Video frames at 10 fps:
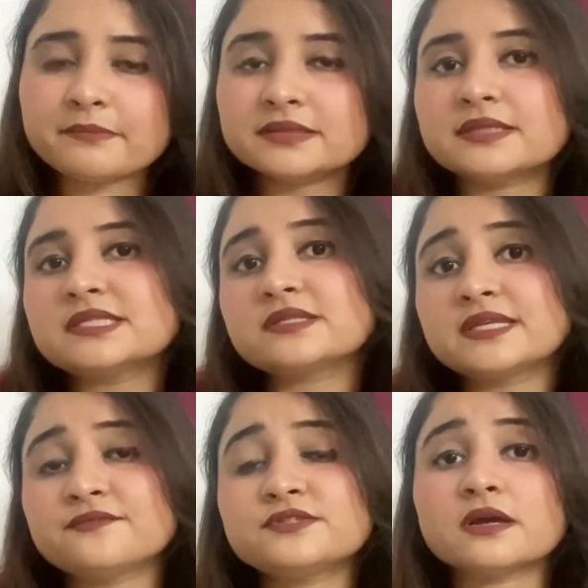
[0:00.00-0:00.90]
this
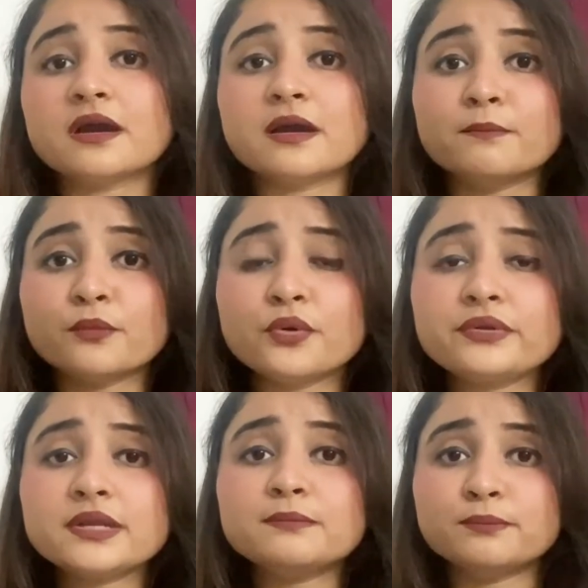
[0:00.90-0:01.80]
gives a moral
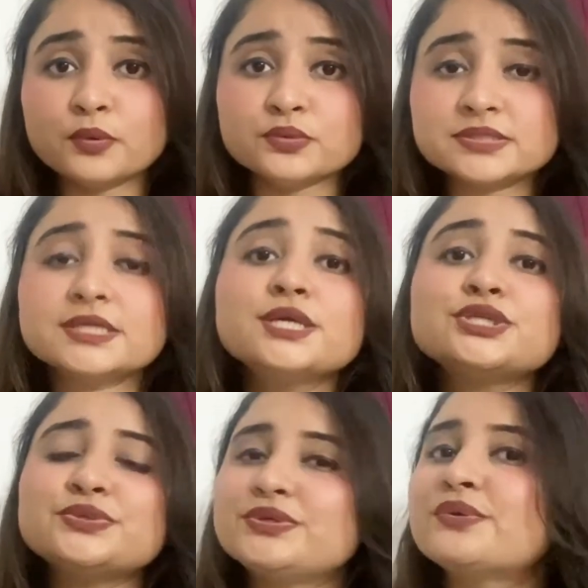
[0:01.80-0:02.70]
boost to
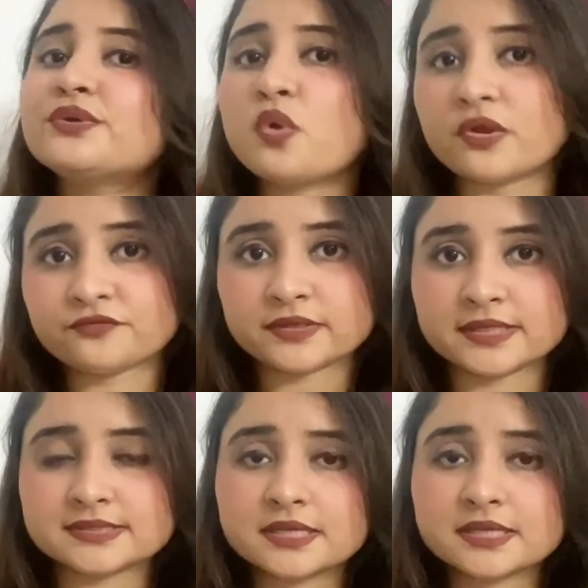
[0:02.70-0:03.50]
your confidence.